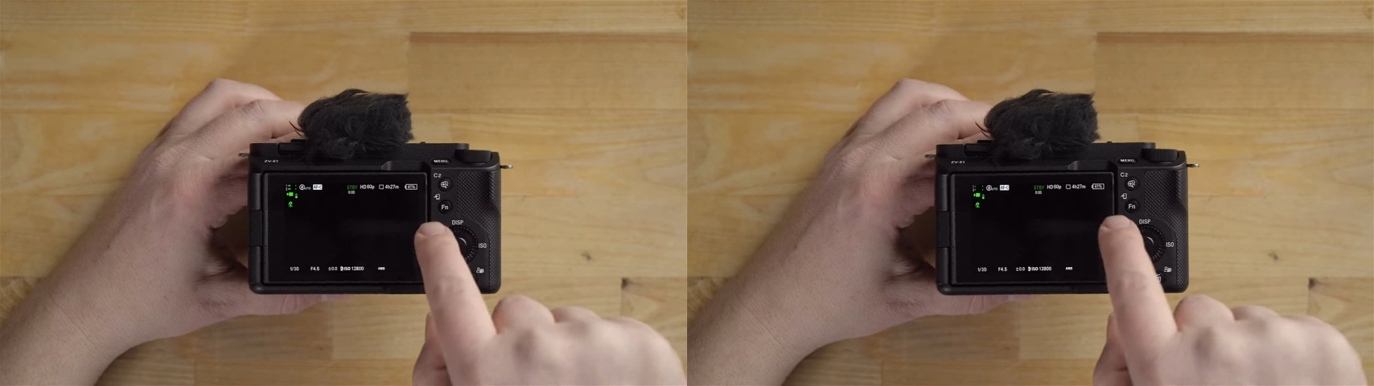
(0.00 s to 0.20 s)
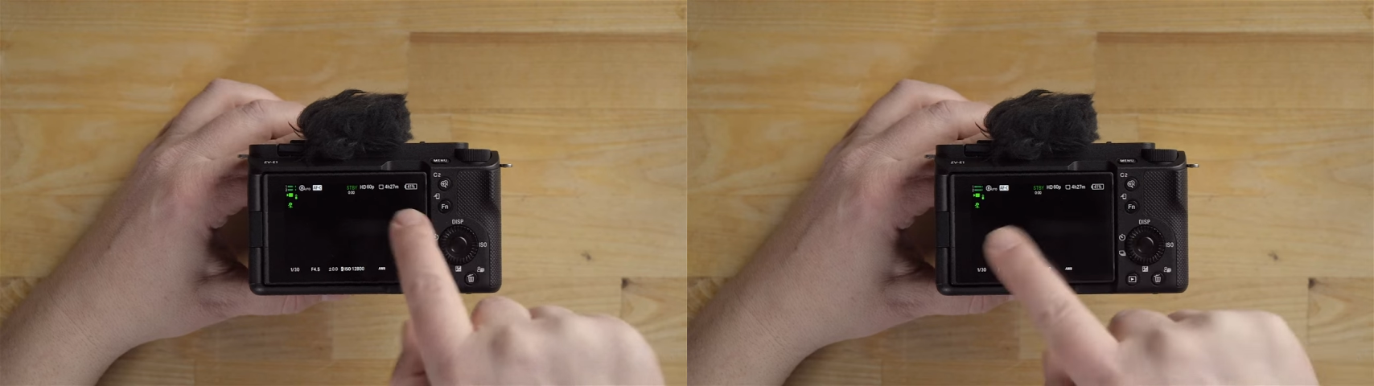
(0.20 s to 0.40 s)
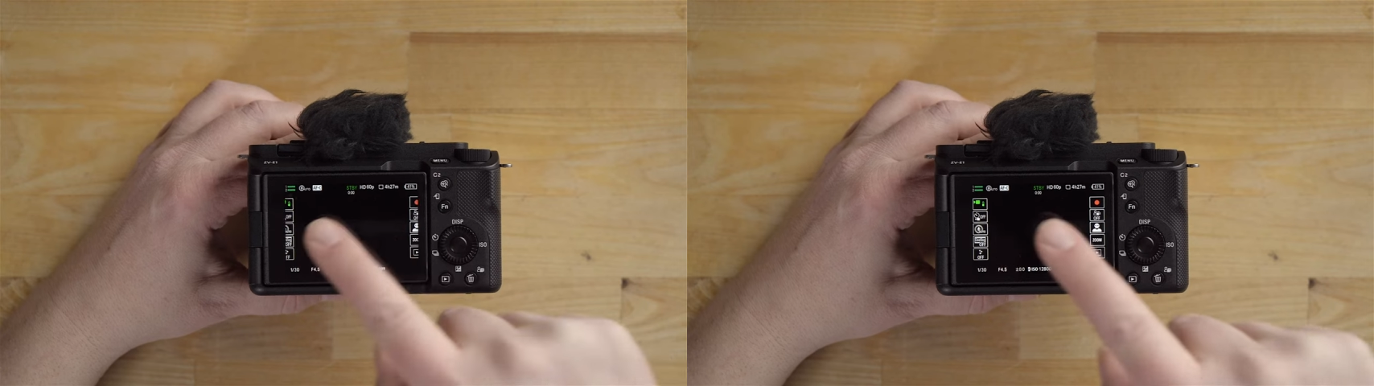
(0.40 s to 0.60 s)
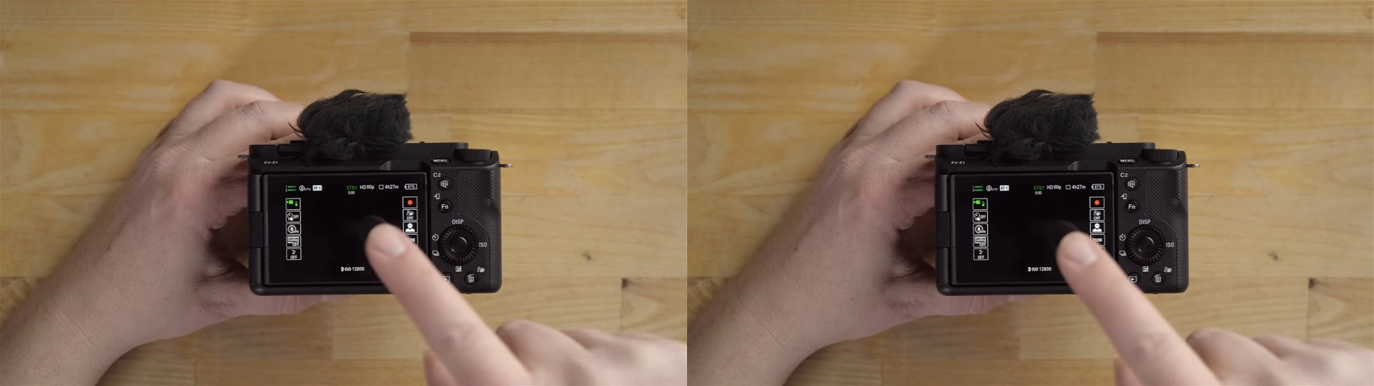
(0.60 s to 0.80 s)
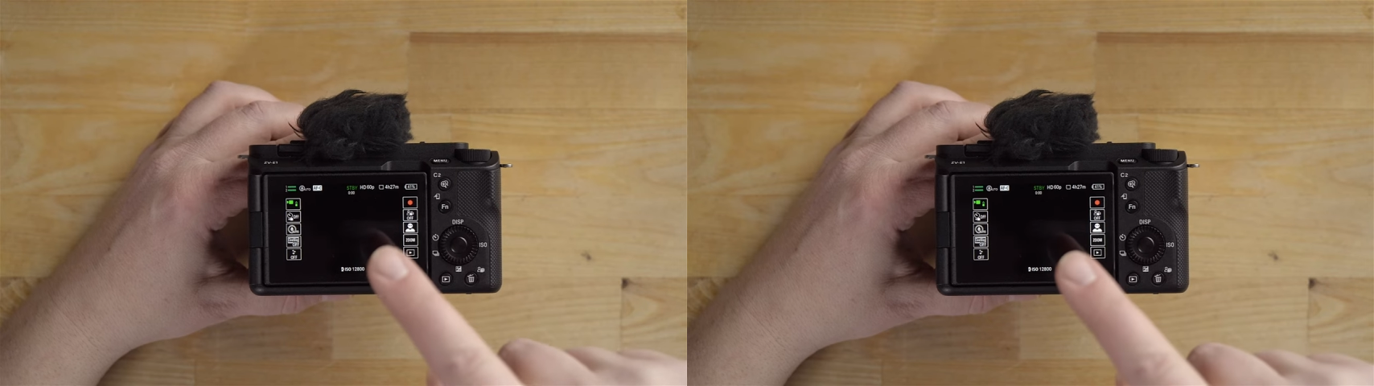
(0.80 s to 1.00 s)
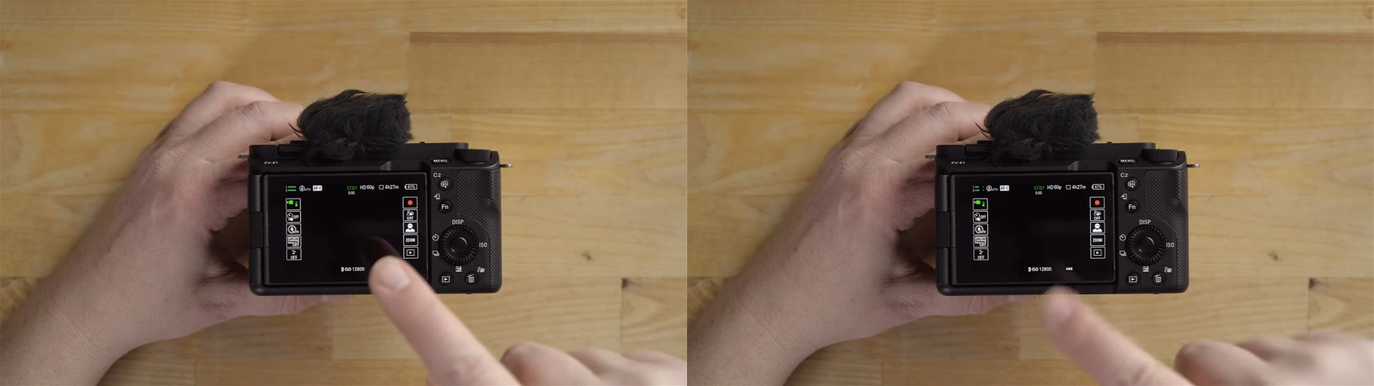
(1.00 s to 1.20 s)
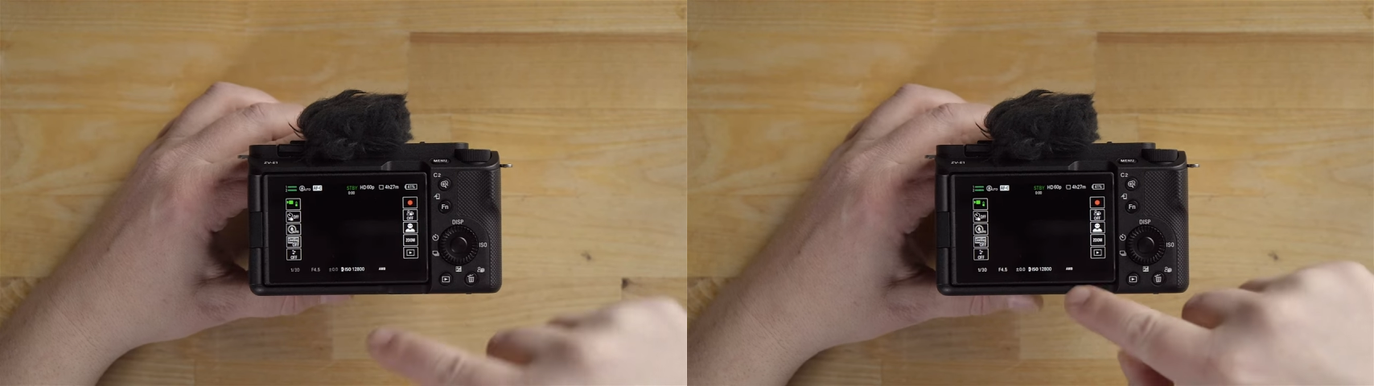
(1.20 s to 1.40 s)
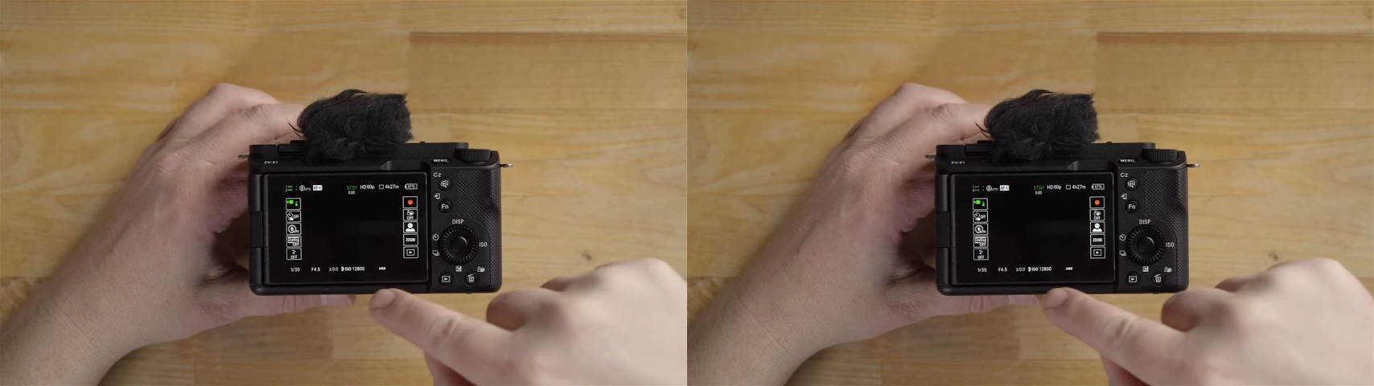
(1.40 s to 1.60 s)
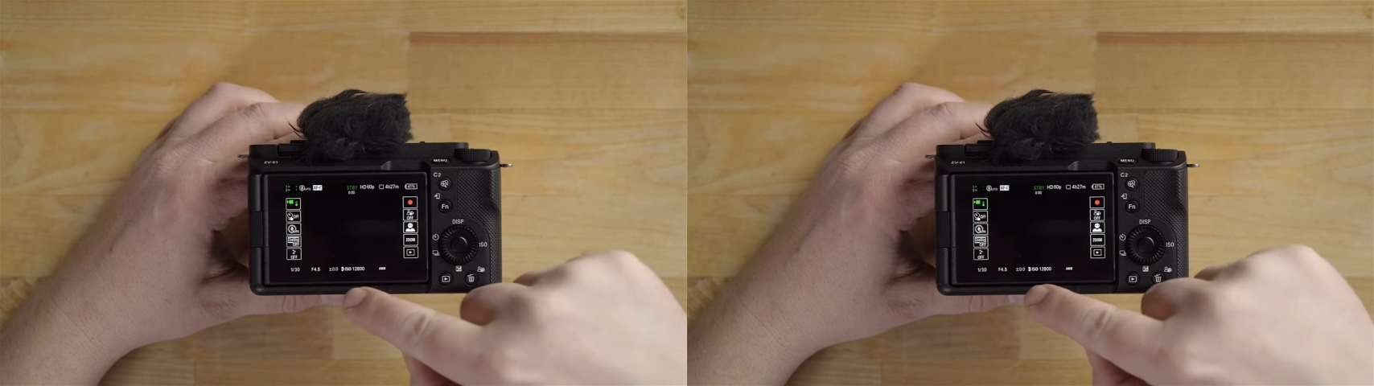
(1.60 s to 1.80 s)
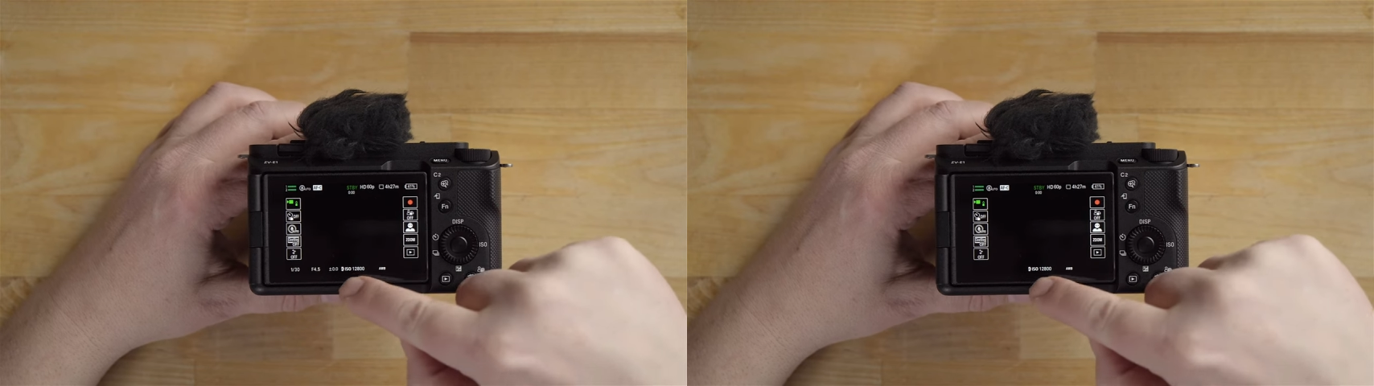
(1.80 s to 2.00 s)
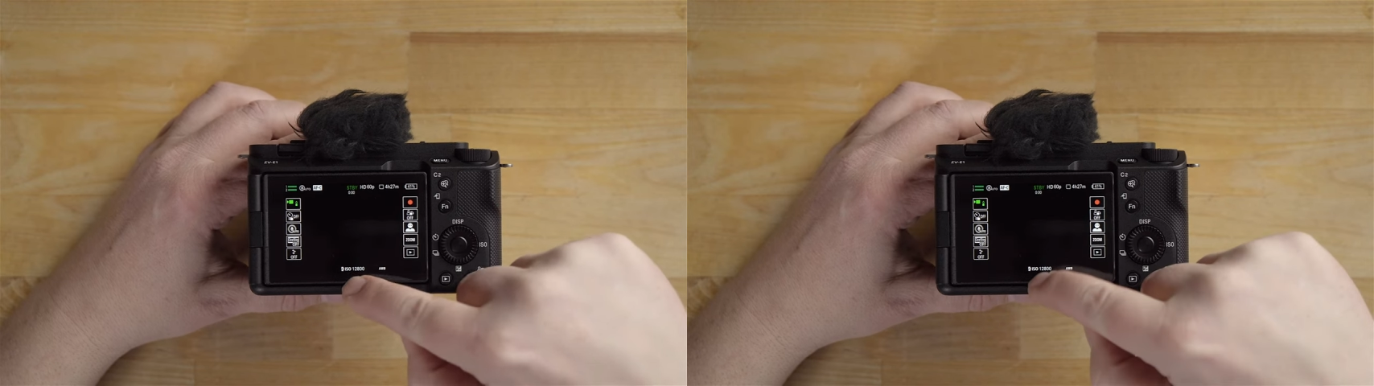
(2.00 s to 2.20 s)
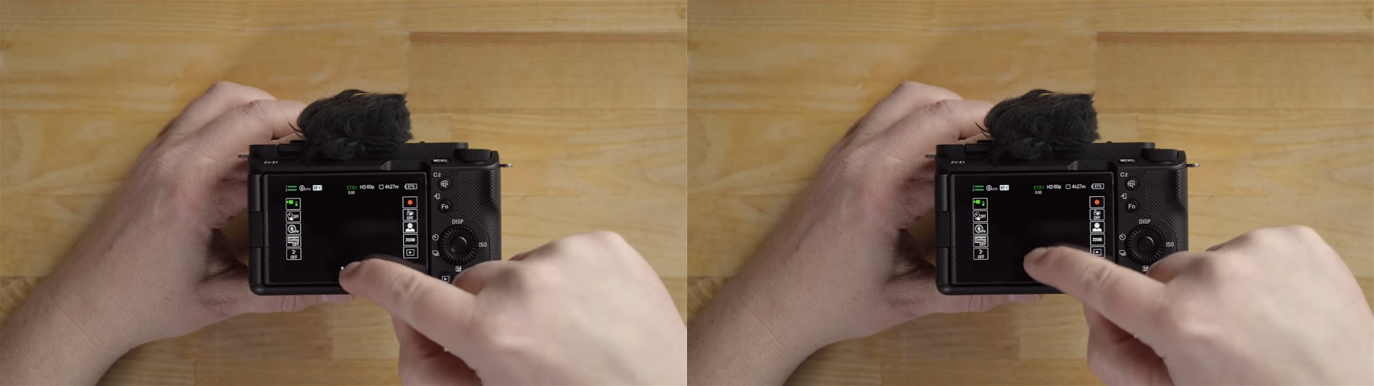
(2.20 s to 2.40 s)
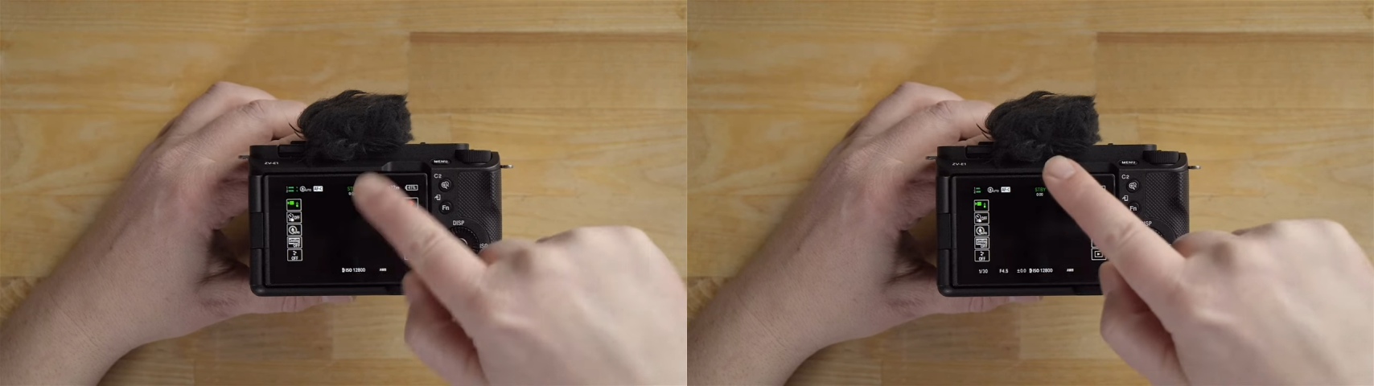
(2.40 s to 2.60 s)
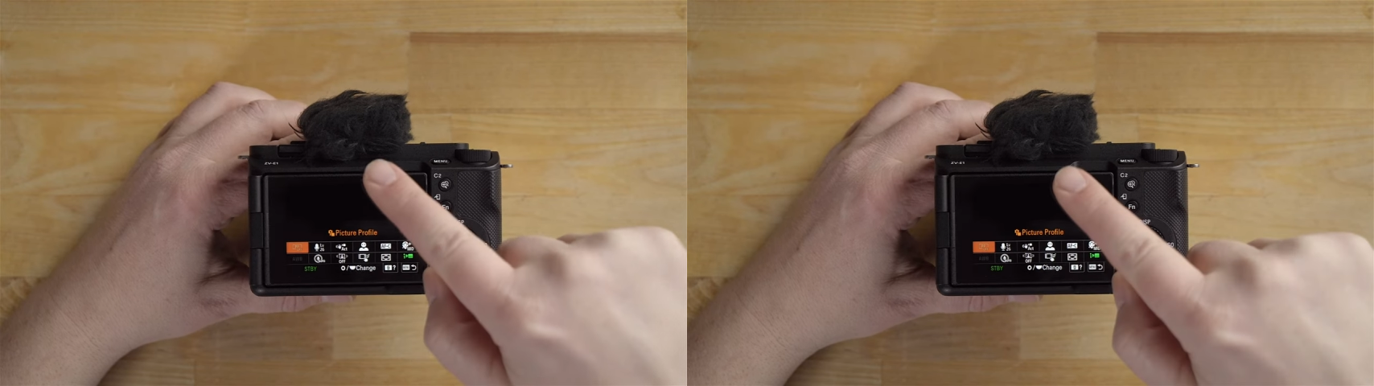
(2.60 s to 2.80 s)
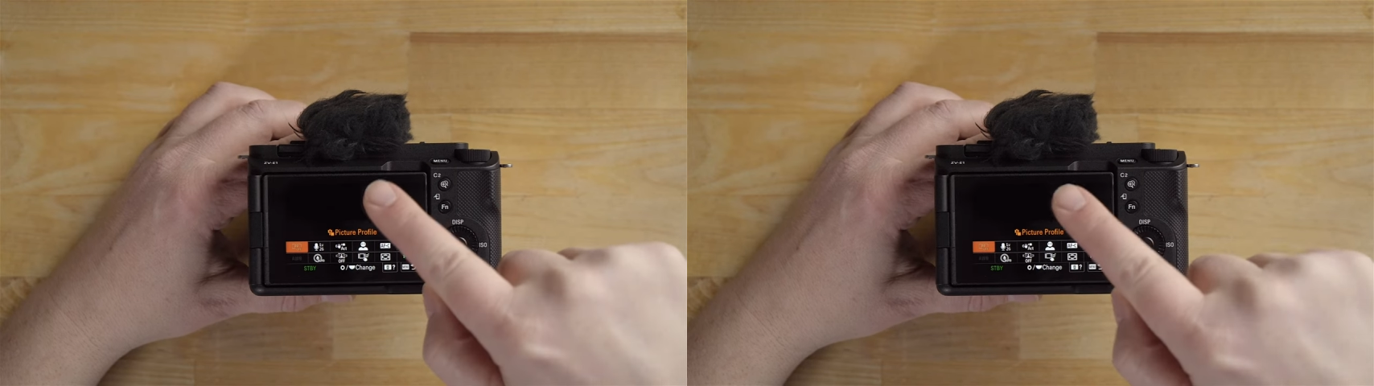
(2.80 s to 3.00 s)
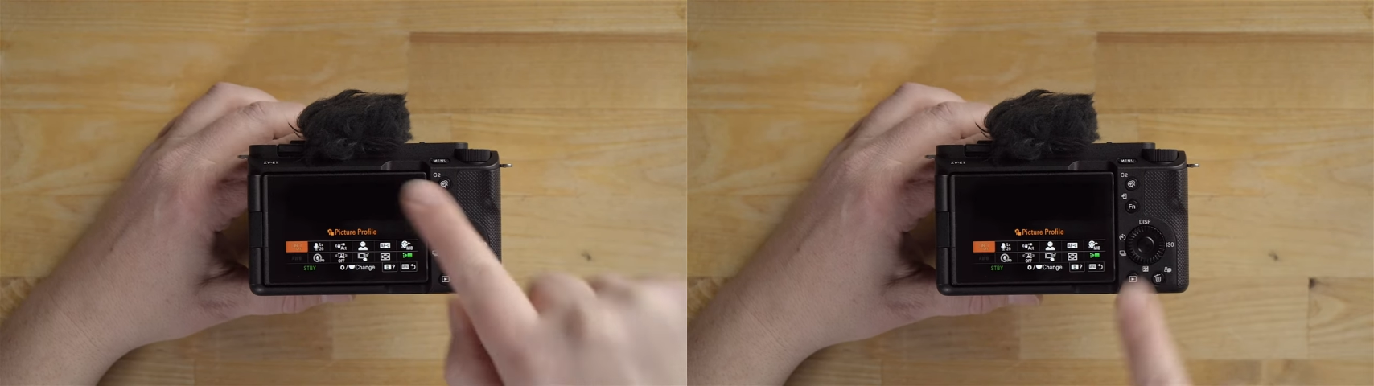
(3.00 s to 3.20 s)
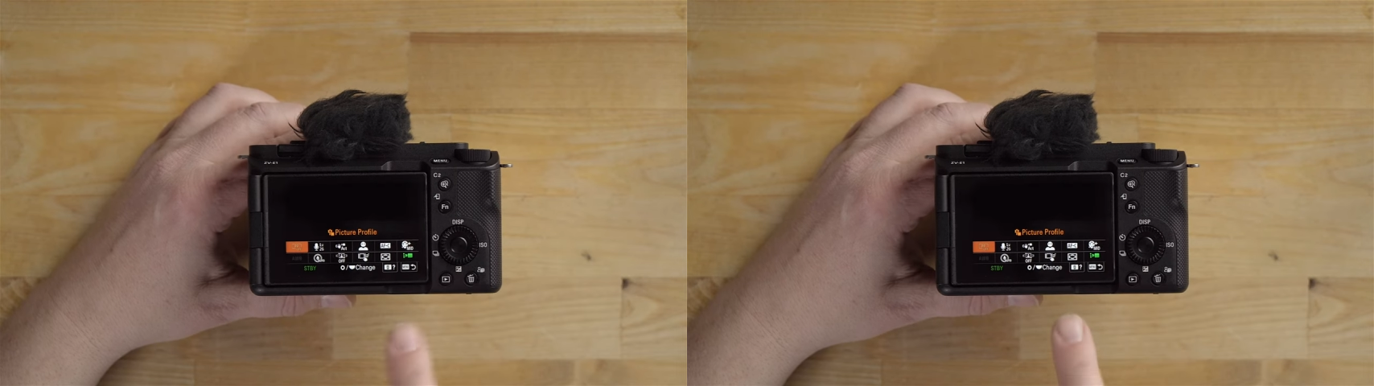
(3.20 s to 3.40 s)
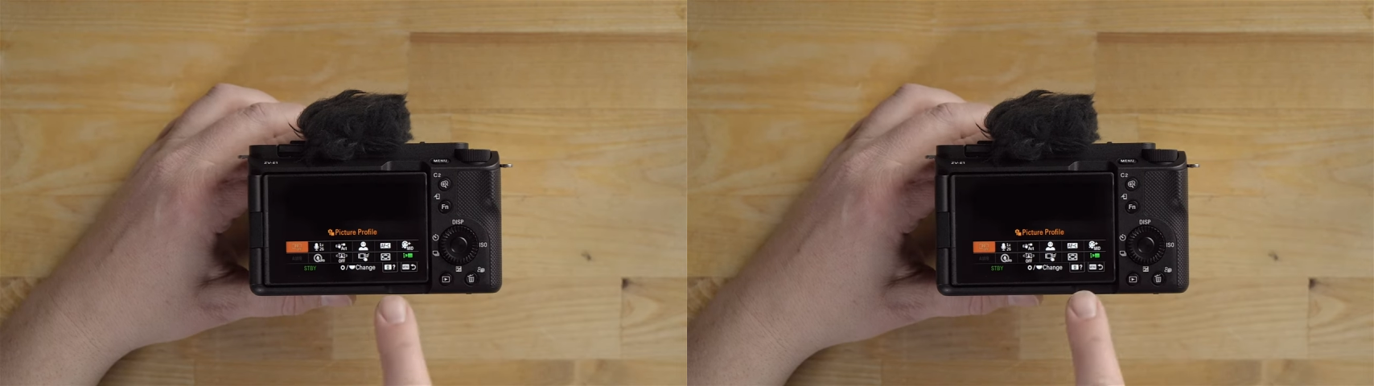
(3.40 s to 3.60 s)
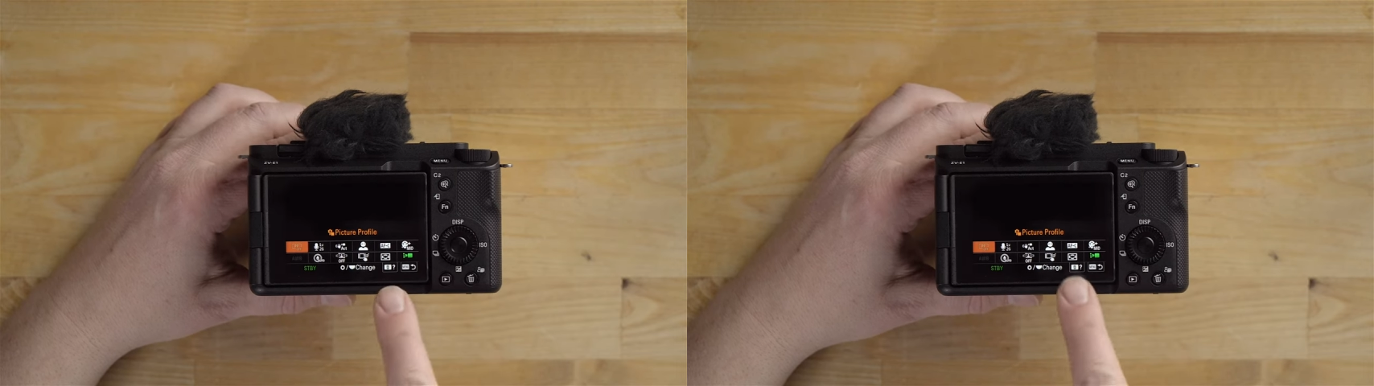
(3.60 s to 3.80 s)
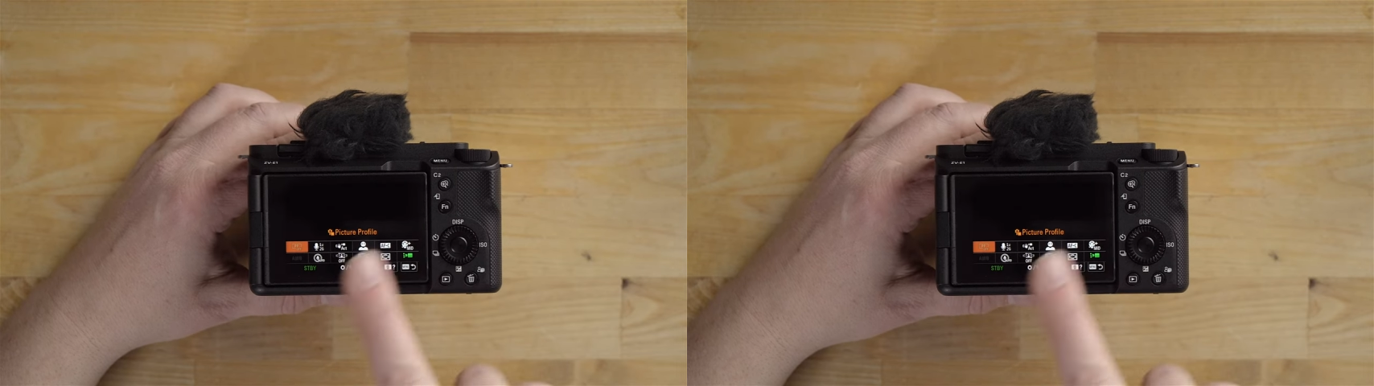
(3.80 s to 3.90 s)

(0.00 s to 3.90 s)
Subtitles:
(no speaker visible)